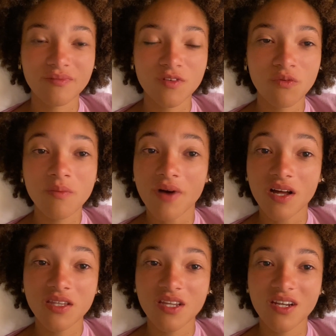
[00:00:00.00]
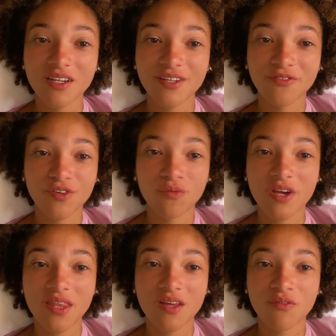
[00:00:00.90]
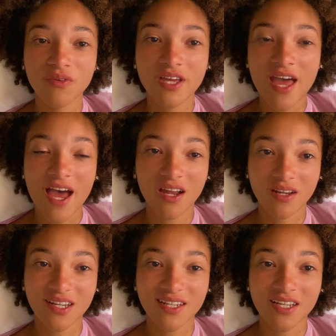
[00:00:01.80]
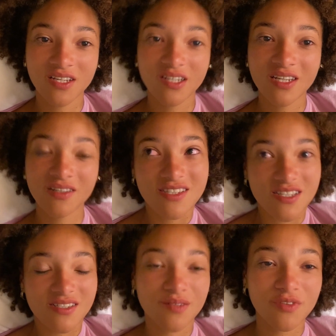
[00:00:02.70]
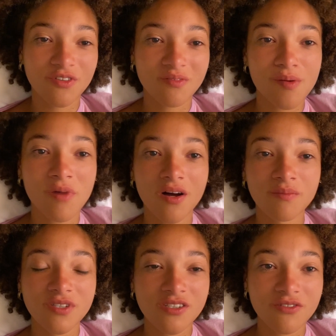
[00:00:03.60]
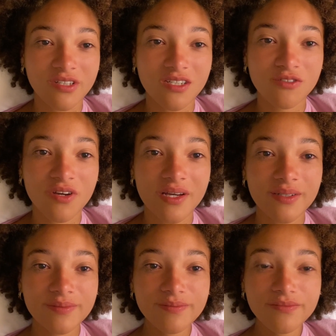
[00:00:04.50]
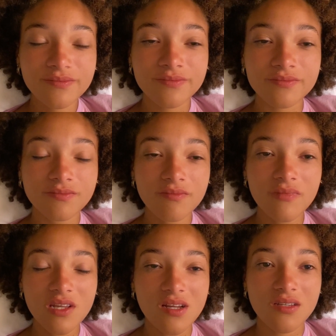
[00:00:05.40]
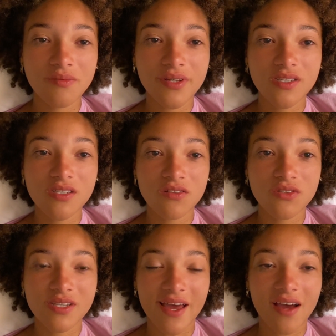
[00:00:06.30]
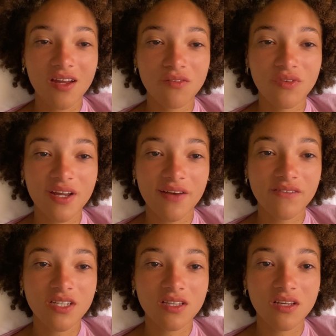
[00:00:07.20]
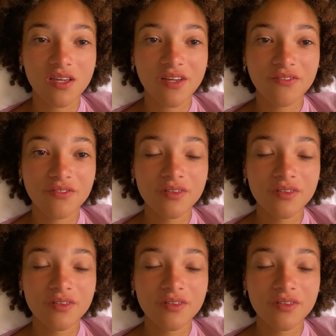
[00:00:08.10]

we bonded in a different way that we had it. It's the same thing with my mom too. That's why to me it's so sad when I have to leave.